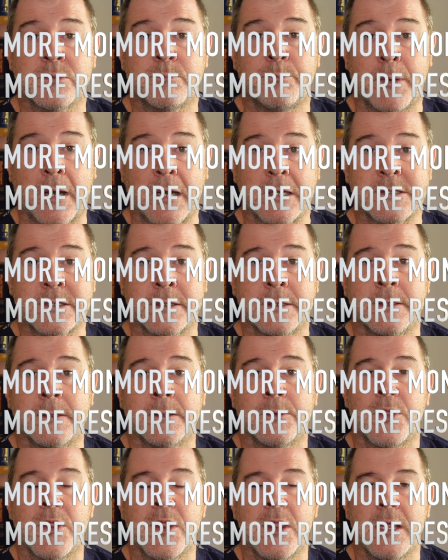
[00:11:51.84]
but
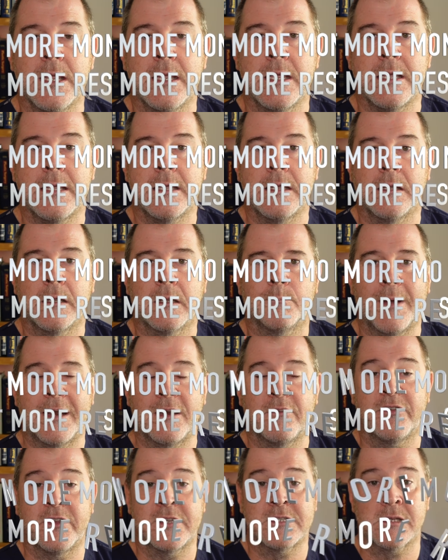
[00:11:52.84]
the
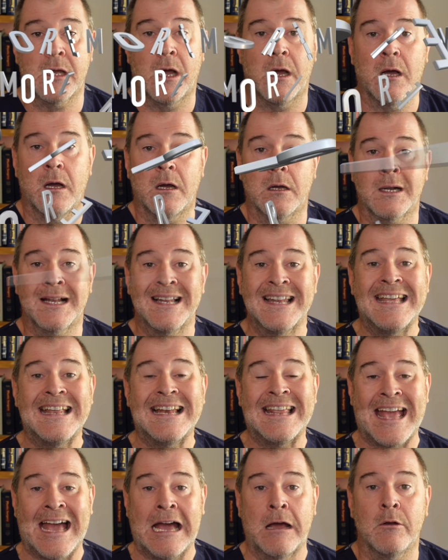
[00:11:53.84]
benefits are
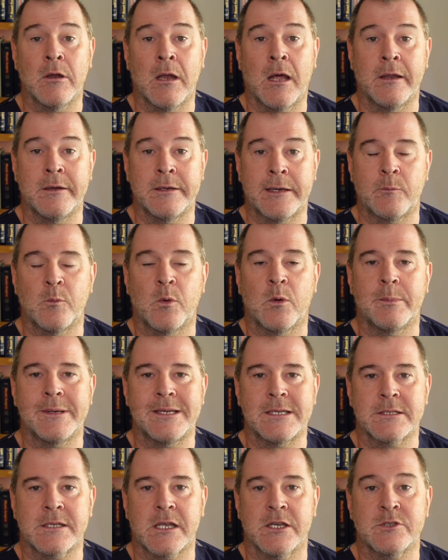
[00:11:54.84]
clearly outlined and will be
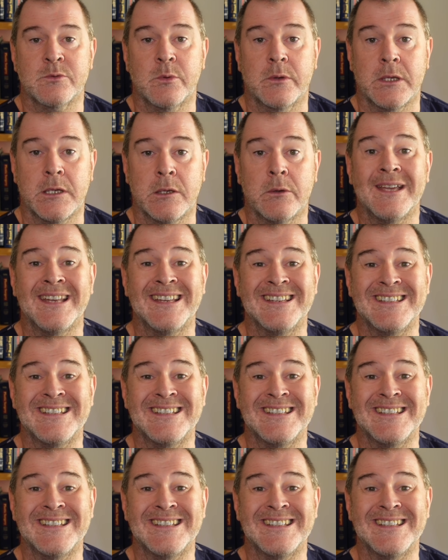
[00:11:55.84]
discussed with you in